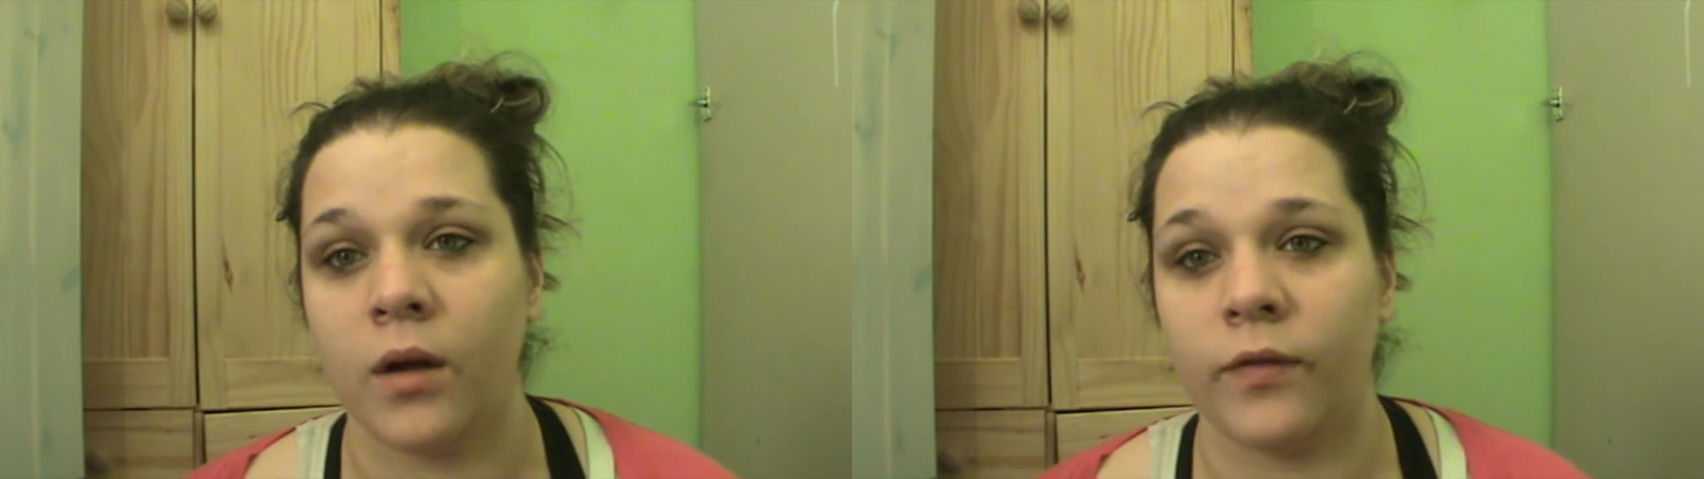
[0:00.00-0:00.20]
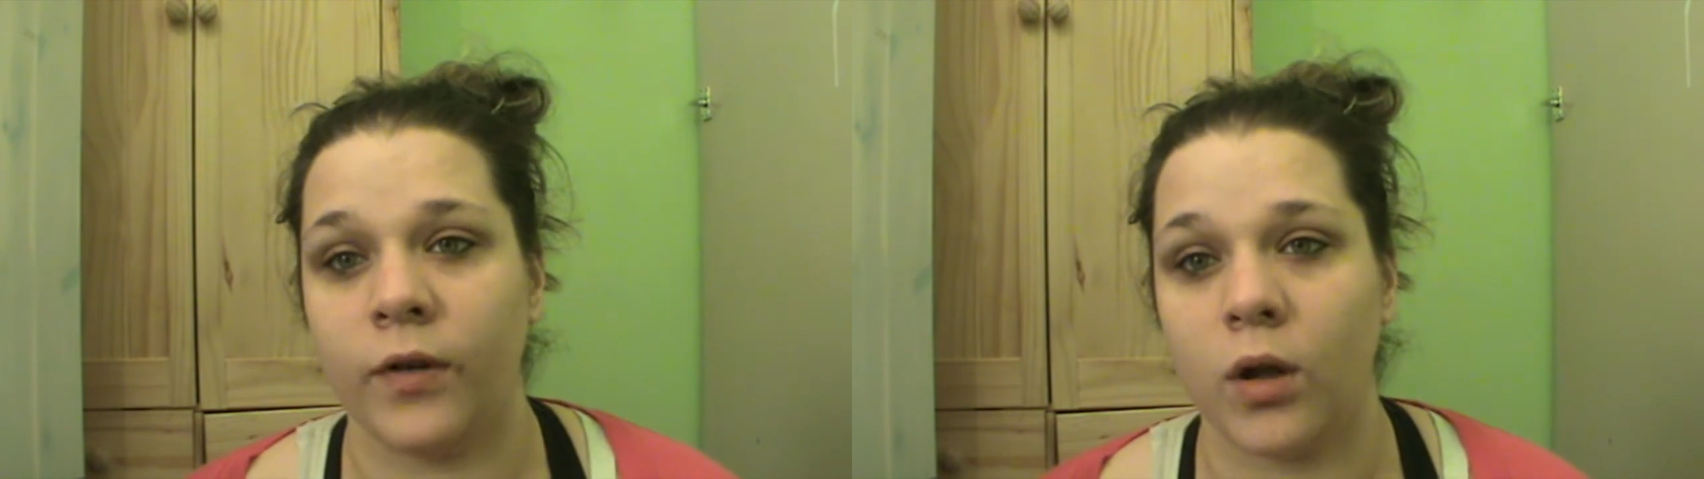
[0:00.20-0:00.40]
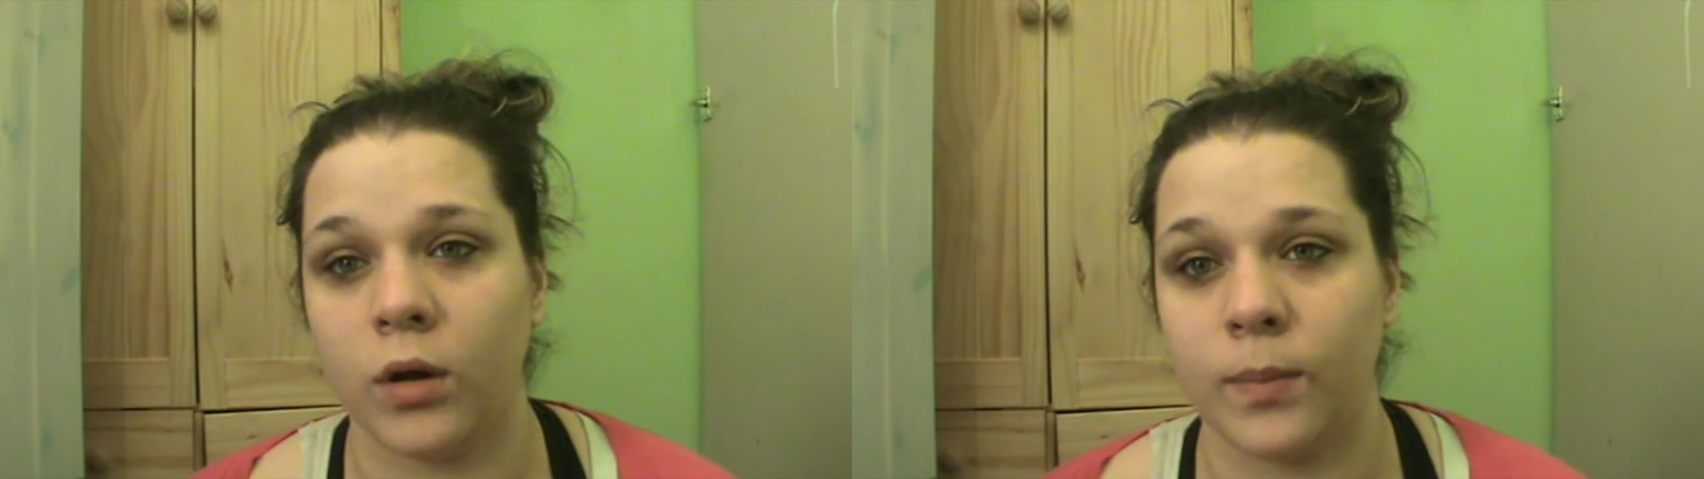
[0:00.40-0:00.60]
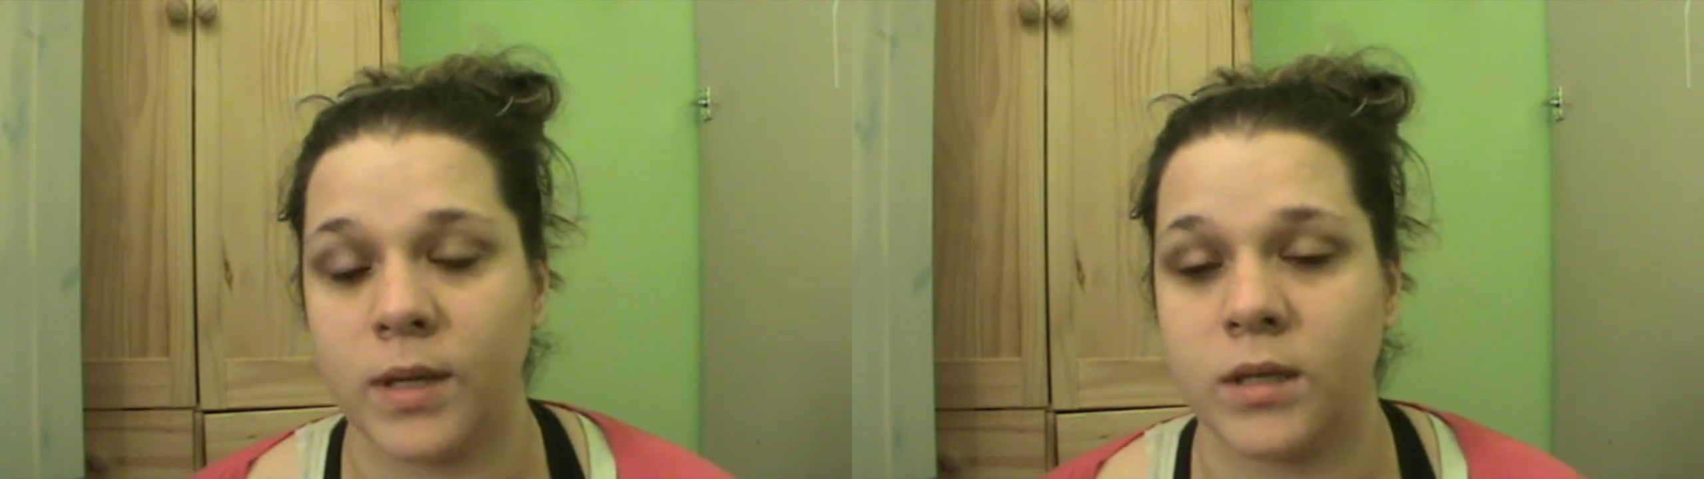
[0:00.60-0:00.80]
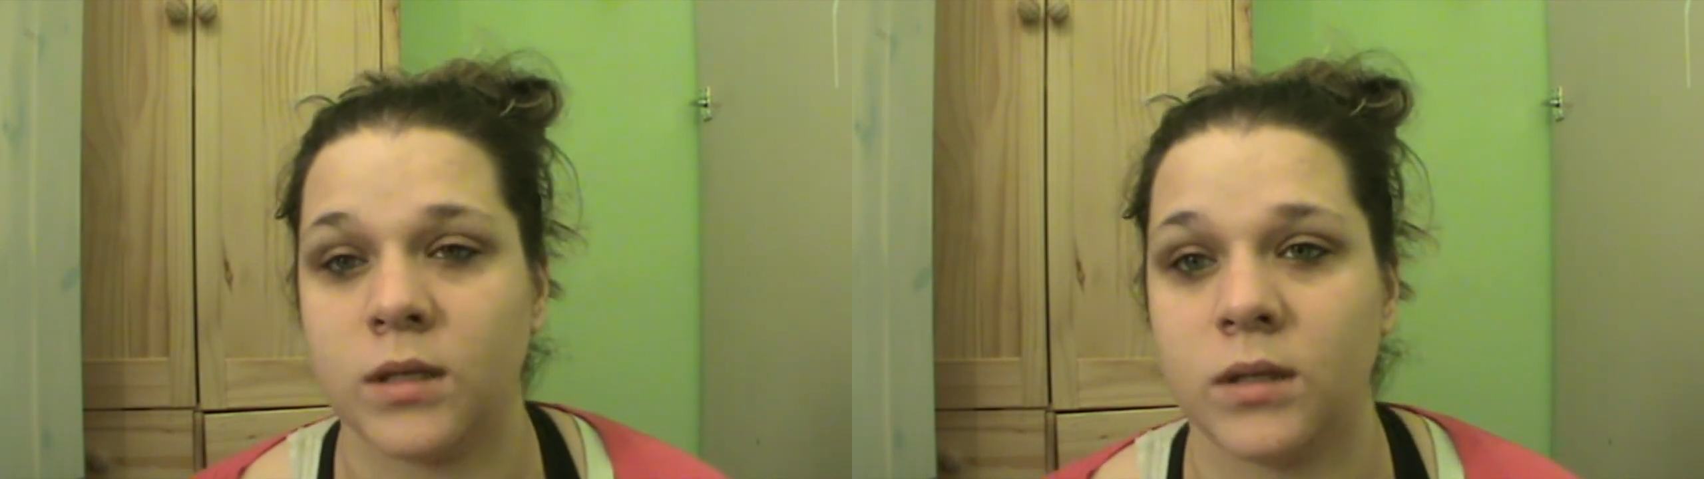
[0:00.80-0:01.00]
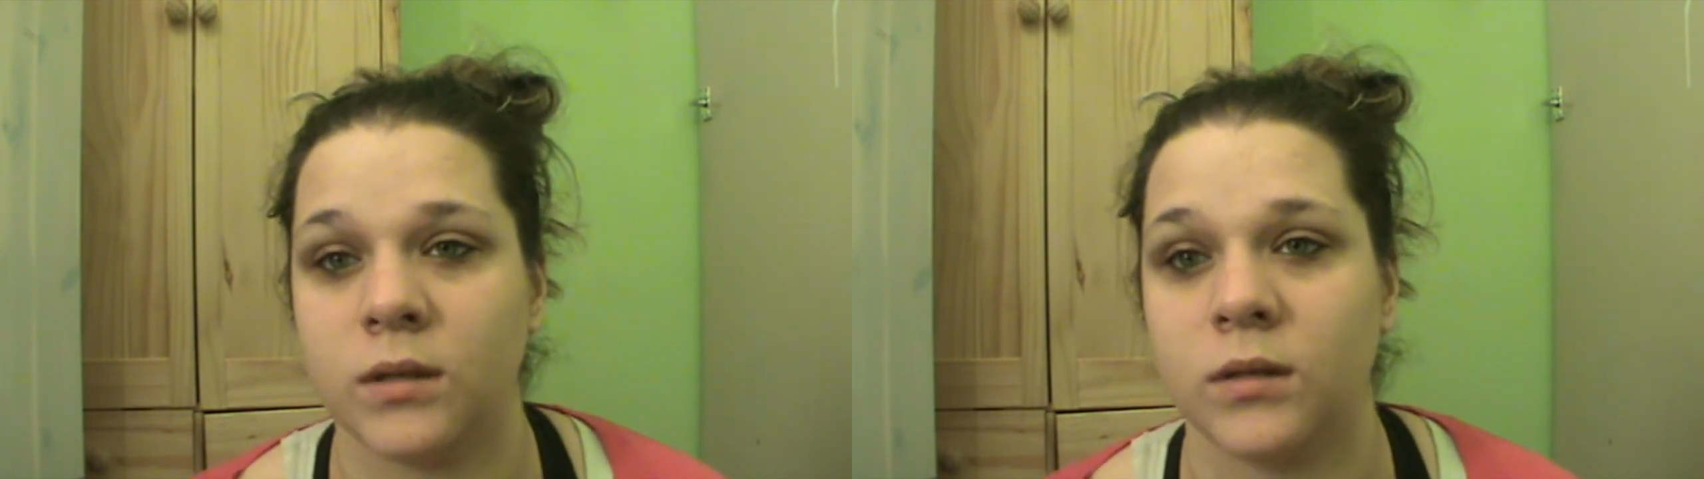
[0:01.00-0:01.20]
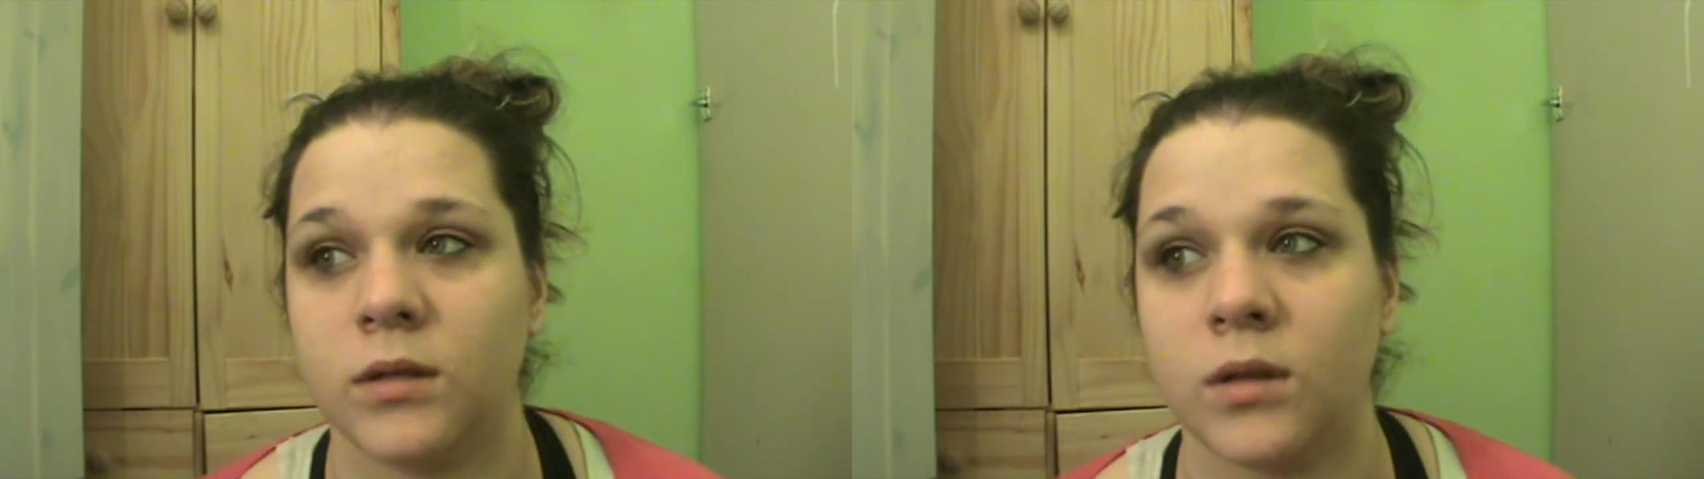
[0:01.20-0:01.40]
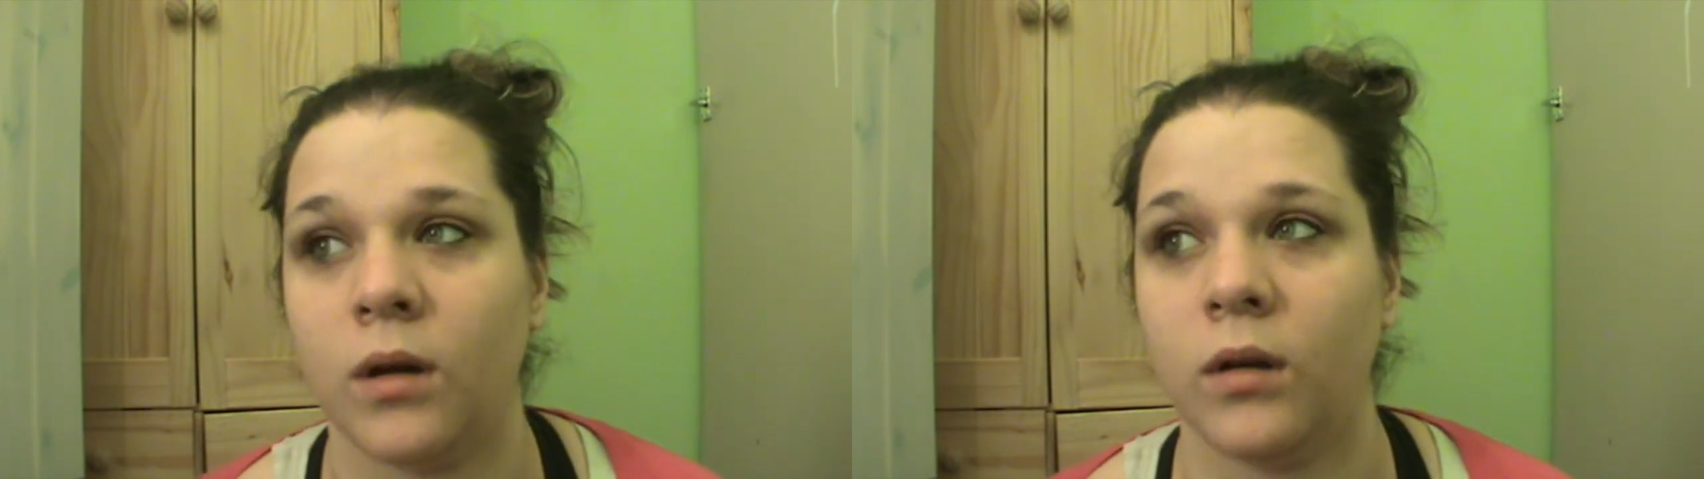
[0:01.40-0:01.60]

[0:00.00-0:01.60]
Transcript: Vlogmas sort